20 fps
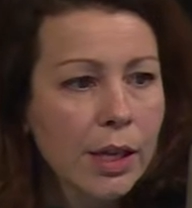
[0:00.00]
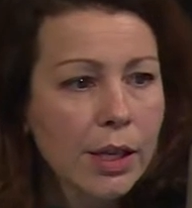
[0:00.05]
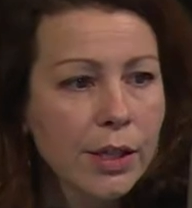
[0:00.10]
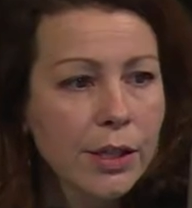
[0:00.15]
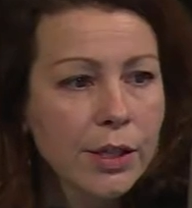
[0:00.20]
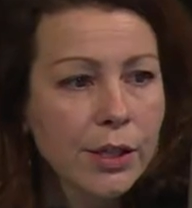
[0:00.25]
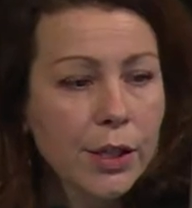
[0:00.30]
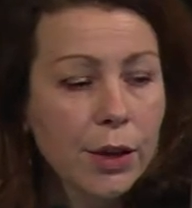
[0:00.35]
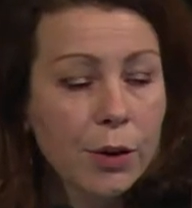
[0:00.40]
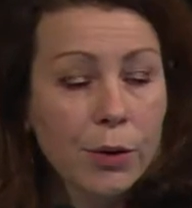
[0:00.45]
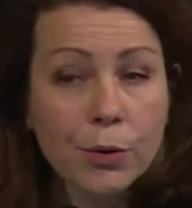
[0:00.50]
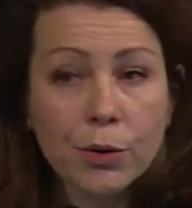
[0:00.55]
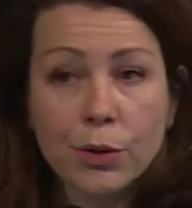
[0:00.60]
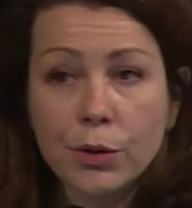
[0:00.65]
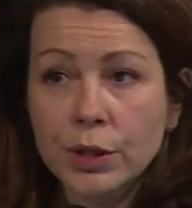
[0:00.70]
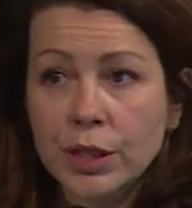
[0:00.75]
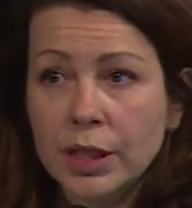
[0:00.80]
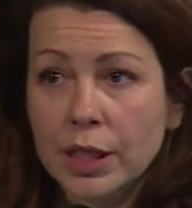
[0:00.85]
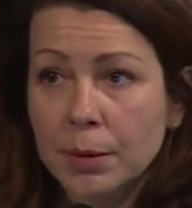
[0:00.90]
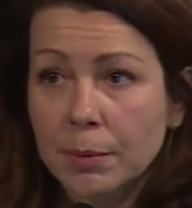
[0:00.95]
So
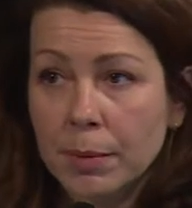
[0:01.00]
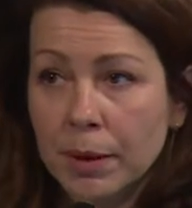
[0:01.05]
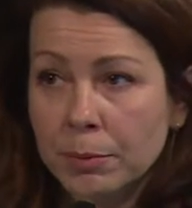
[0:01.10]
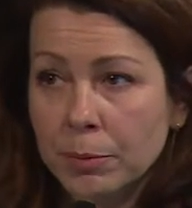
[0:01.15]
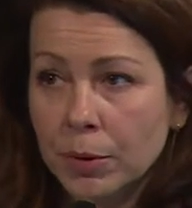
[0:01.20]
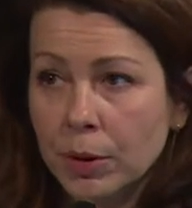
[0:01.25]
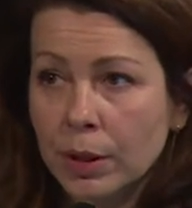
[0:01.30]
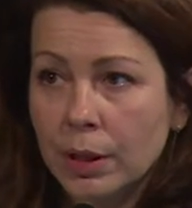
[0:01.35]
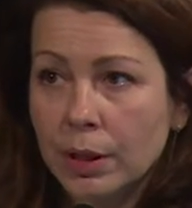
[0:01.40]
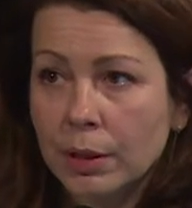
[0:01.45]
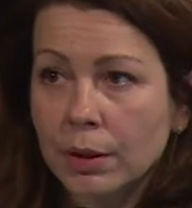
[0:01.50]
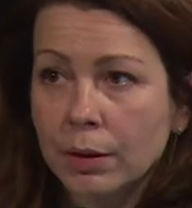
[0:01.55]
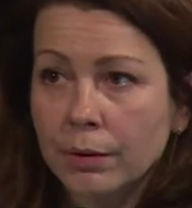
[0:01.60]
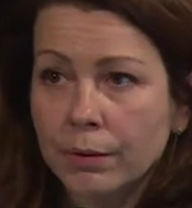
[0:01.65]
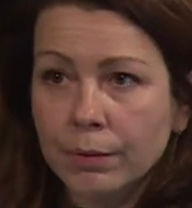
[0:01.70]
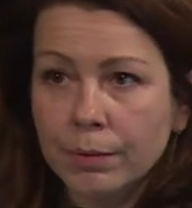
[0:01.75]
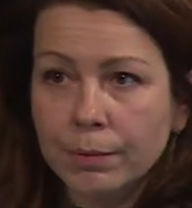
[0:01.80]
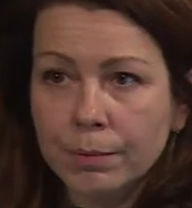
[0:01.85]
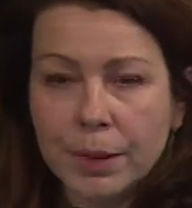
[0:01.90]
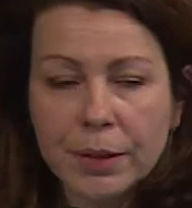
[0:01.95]
the team, I'm gonna
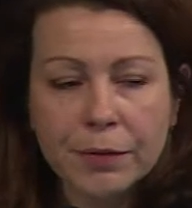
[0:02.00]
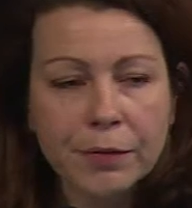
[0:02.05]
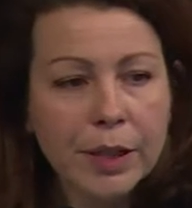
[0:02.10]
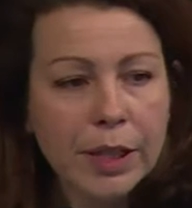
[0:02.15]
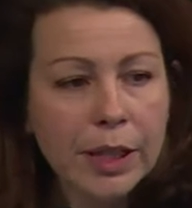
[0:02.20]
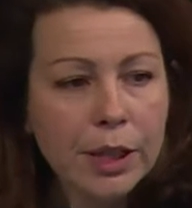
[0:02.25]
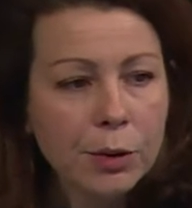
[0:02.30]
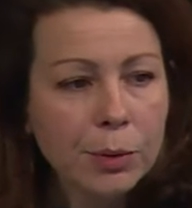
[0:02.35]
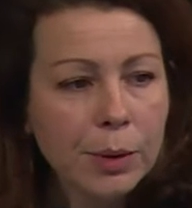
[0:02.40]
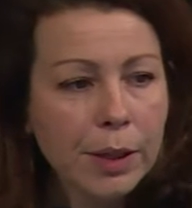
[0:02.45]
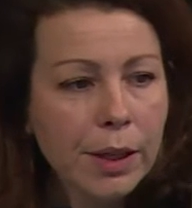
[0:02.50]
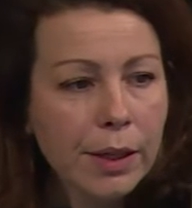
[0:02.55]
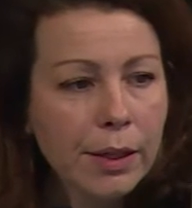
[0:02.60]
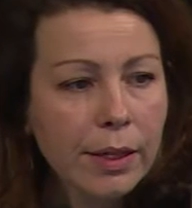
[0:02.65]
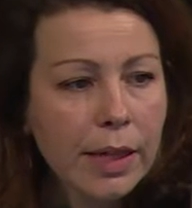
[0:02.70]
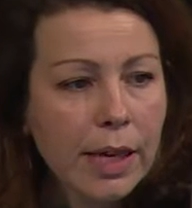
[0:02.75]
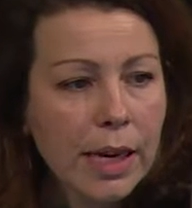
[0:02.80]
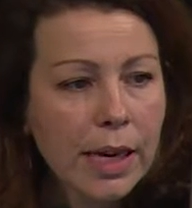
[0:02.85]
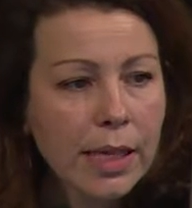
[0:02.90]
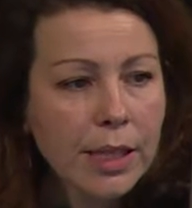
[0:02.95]
be very quick on
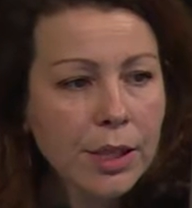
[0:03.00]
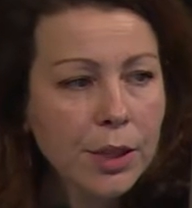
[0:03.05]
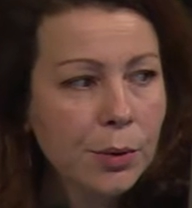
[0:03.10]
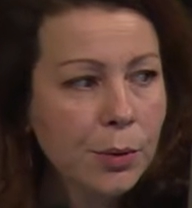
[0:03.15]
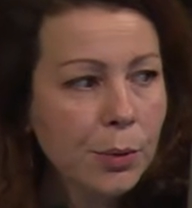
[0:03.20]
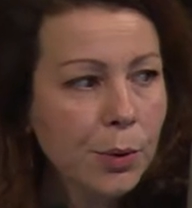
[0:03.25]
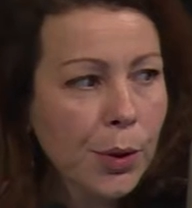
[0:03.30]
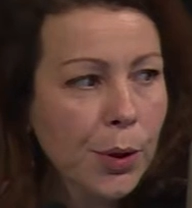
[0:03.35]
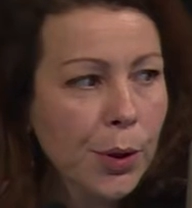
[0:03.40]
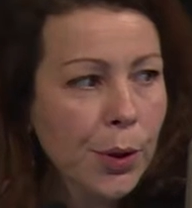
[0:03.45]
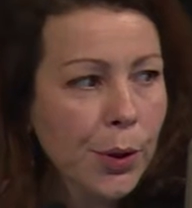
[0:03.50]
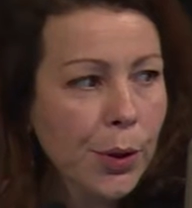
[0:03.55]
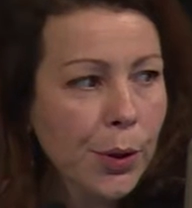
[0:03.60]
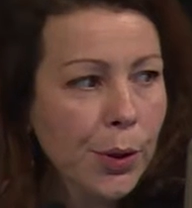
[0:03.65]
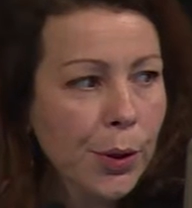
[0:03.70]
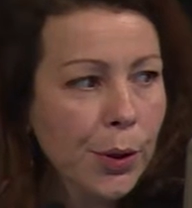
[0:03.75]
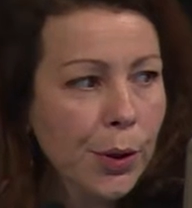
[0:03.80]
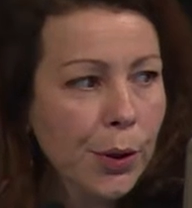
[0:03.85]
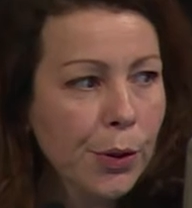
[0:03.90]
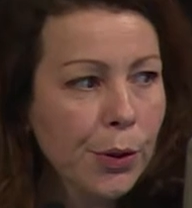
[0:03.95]
that.
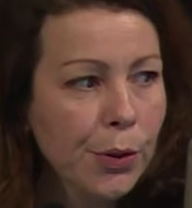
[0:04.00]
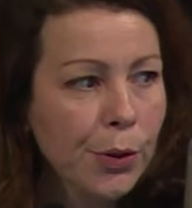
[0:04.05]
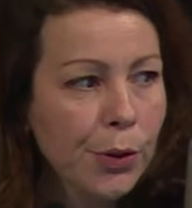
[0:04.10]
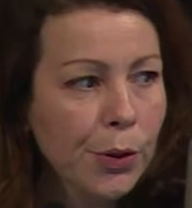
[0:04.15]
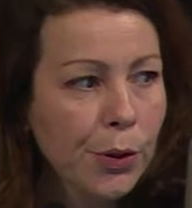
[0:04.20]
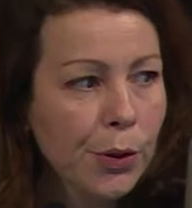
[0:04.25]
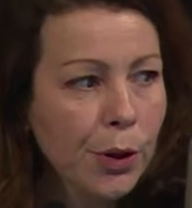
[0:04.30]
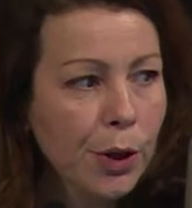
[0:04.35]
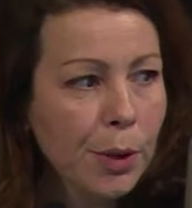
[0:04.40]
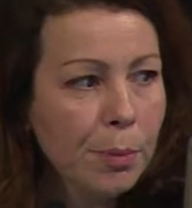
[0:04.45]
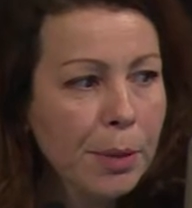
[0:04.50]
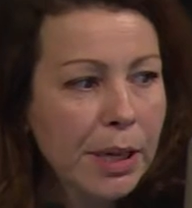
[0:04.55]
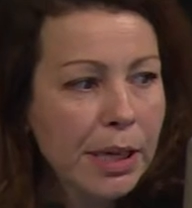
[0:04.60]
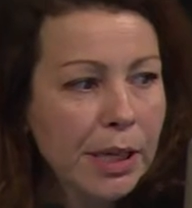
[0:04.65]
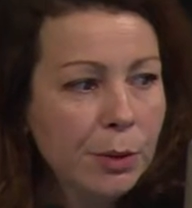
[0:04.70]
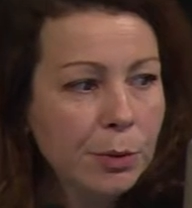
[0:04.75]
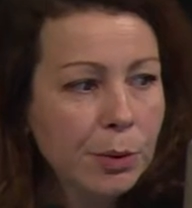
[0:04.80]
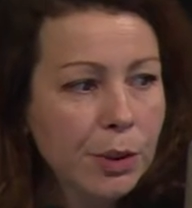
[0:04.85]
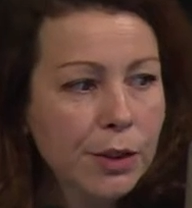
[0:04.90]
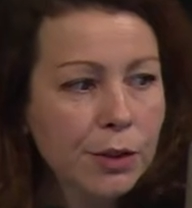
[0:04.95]
The
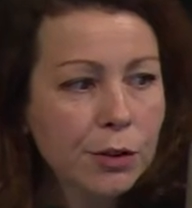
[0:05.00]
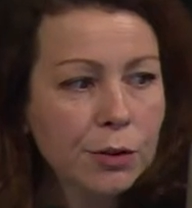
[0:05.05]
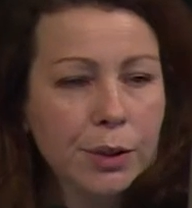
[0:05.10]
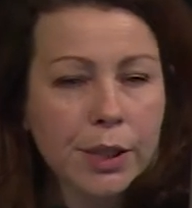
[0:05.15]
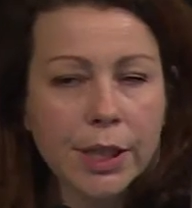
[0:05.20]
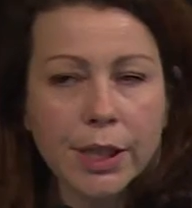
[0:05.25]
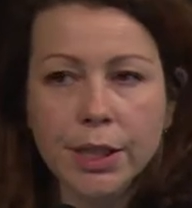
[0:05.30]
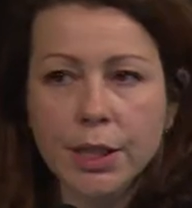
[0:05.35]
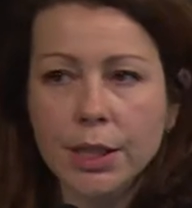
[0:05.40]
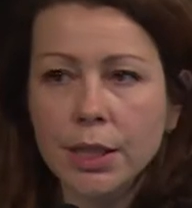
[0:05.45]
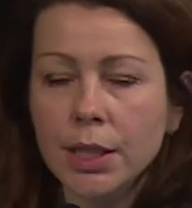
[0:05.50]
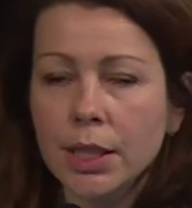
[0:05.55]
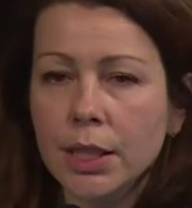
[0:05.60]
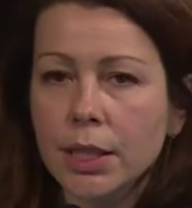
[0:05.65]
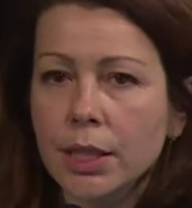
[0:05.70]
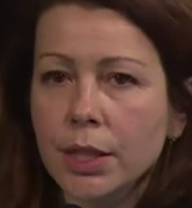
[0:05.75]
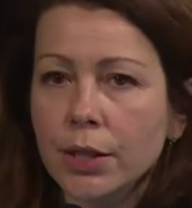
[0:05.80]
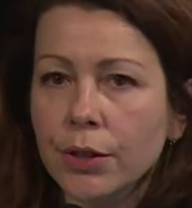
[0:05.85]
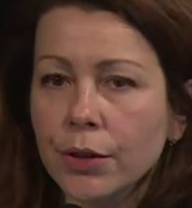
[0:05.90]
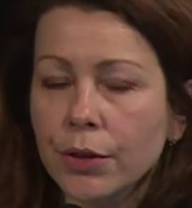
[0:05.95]
company was created
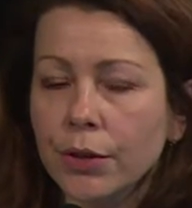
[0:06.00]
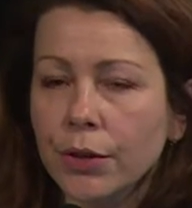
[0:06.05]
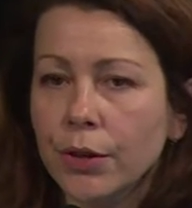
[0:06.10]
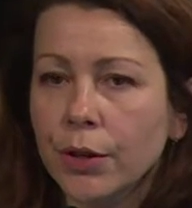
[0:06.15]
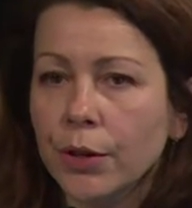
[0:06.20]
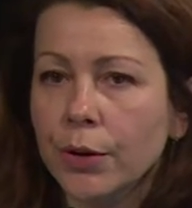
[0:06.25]
under